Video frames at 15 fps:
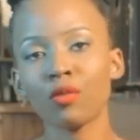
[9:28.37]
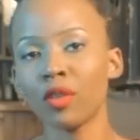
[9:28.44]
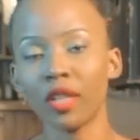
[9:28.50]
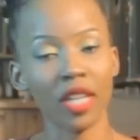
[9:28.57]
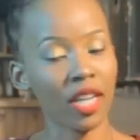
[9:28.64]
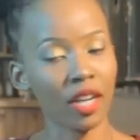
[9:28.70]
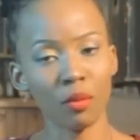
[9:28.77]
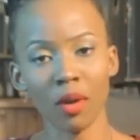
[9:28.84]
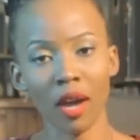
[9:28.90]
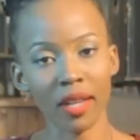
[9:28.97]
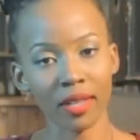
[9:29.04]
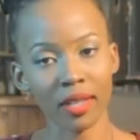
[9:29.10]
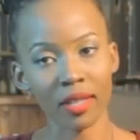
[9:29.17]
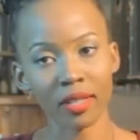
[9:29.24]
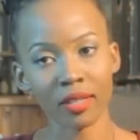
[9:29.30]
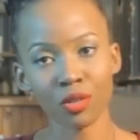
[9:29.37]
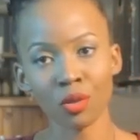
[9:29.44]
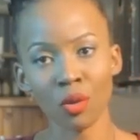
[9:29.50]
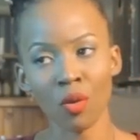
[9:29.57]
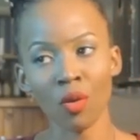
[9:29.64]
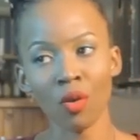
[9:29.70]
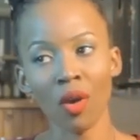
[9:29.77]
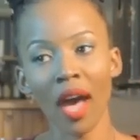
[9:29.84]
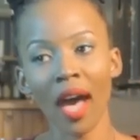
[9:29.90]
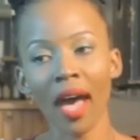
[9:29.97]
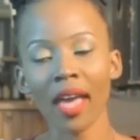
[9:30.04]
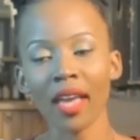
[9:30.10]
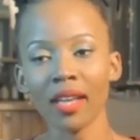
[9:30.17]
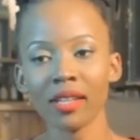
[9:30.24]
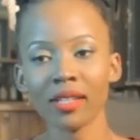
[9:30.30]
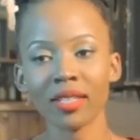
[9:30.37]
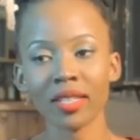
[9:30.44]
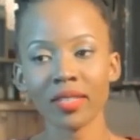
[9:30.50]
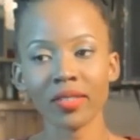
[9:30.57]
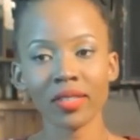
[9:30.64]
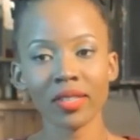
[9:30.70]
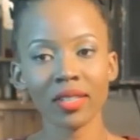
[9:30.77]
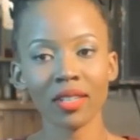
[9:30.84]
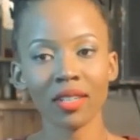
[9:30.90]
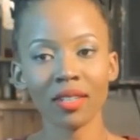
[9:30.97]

forget about this. So I just